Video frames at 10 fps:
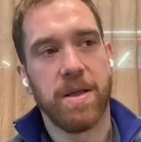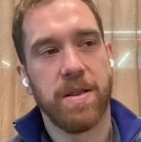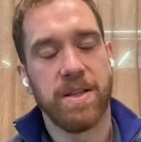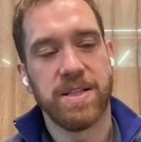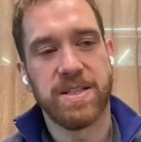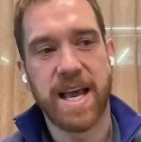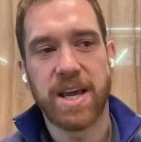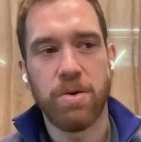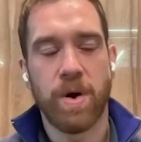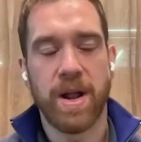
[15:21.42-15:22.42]
the
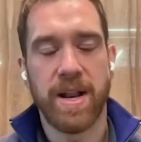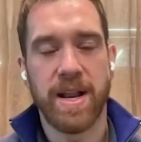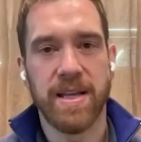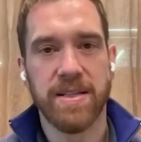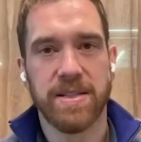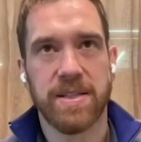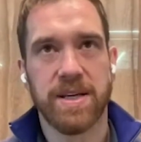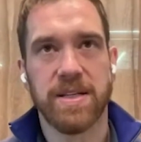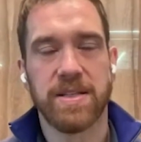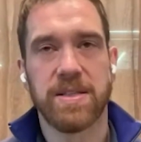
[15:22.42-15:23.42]
second one is
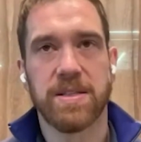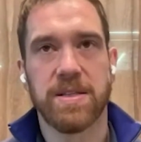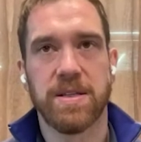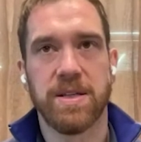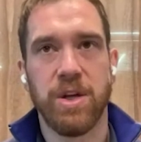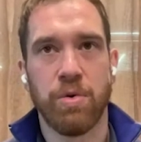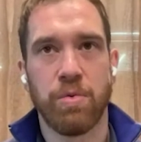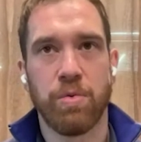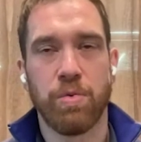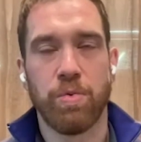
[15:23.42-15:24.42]
that, you
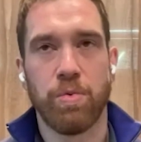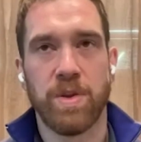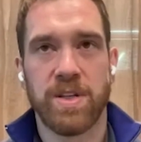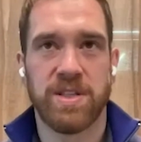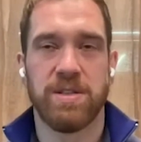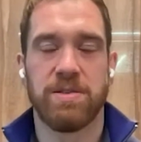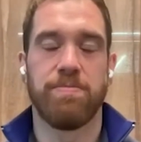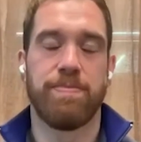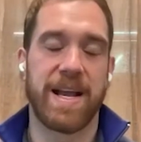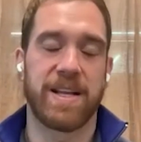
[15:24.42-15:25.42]
know, this is
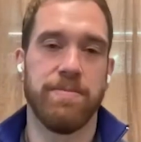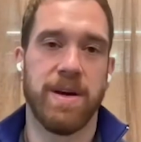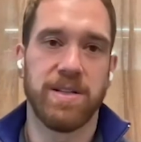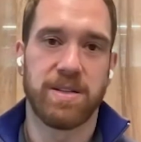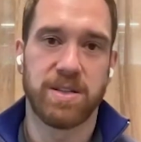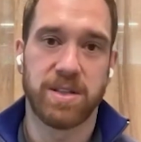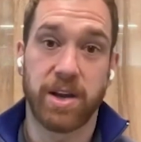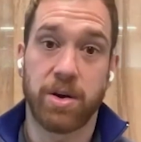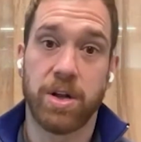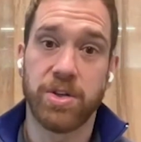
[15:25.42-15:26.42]
back to my
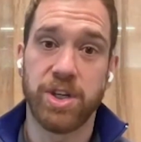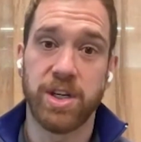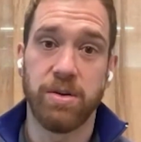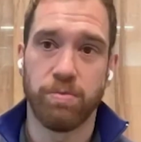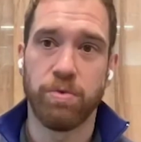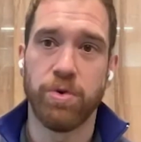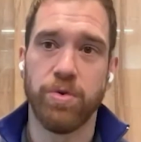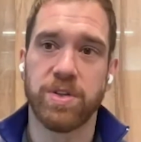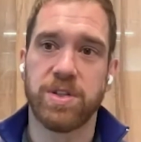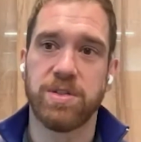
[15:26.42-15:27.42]
psychology
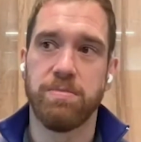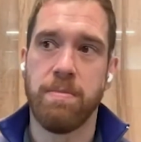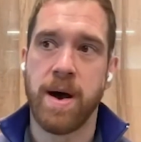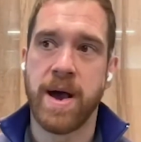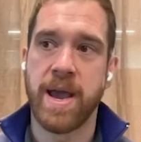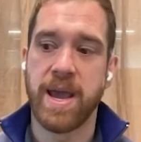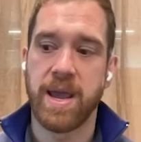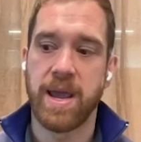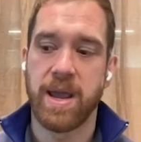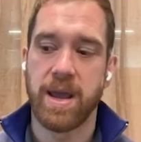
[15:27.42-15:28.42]
roots.
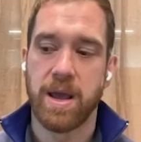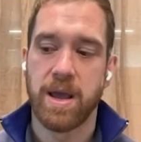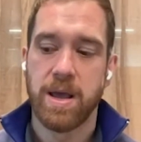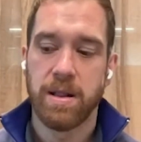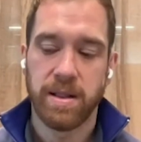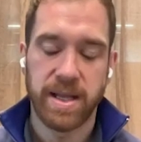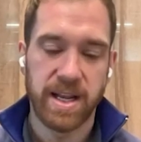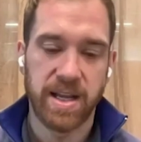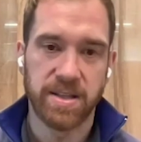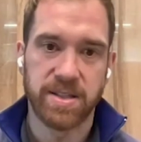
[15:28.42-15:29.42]
My
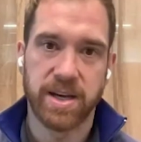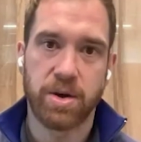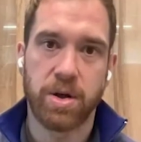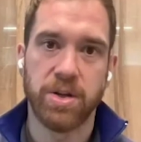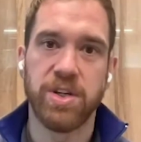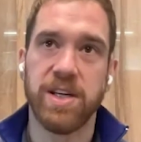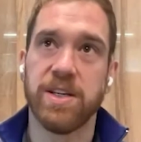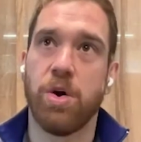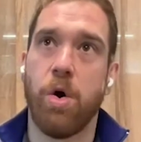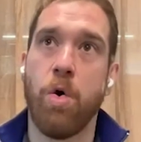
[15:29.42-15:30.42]
leaning in psychology
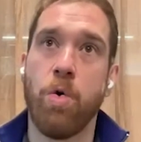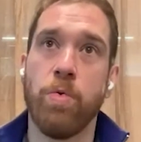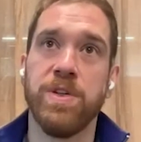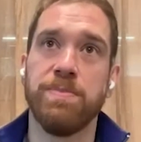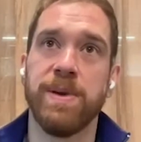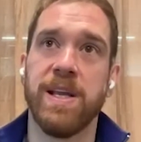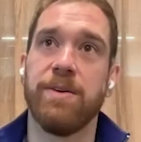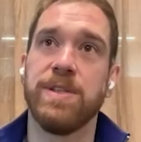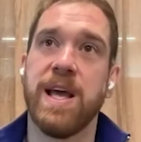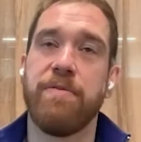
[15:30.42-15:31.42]
has always been, I
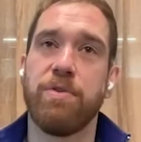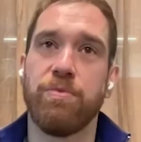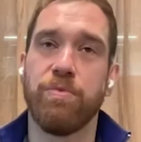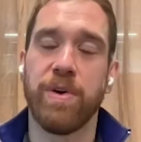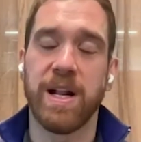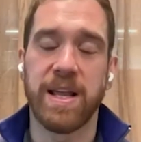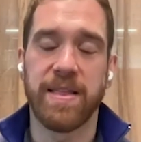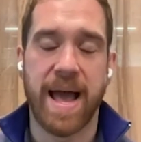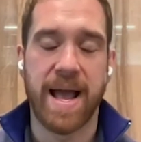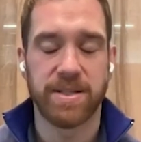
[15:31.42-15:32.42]
was never really
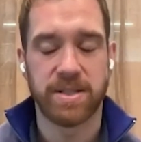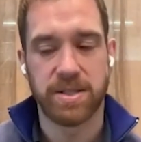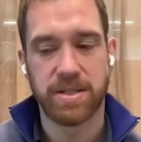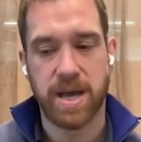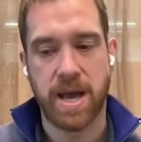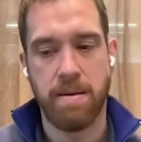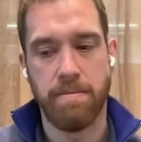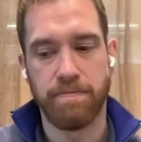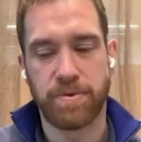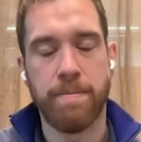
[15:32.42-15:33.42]
that
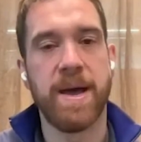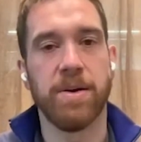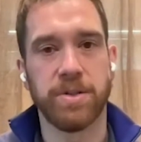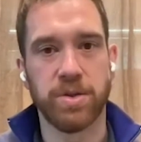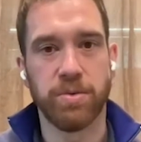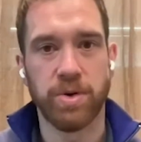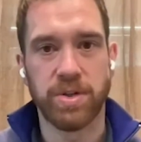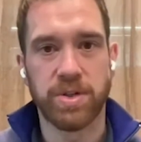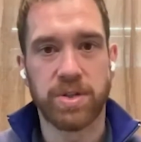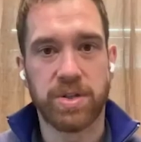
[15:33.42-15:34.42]
um, compelled
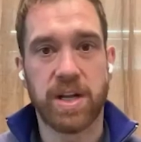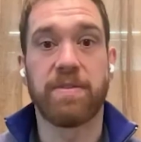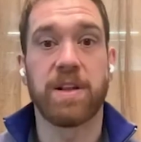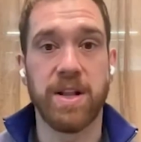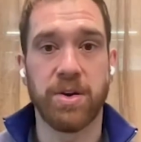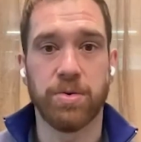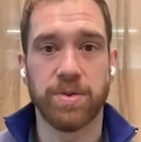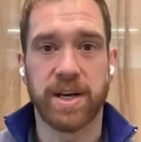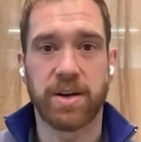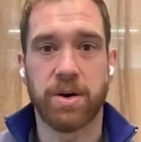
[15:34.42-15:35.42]
towards kind of clinical
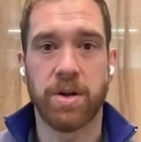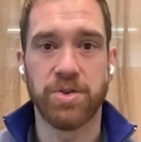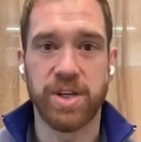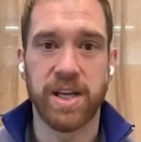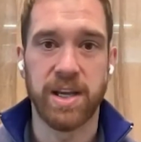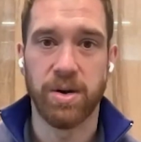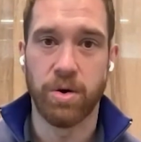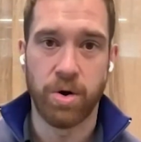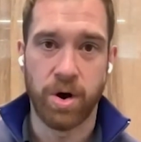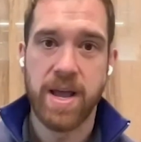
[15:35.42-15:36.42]
psychology
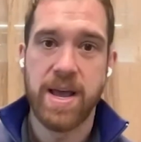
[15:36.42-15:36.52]
or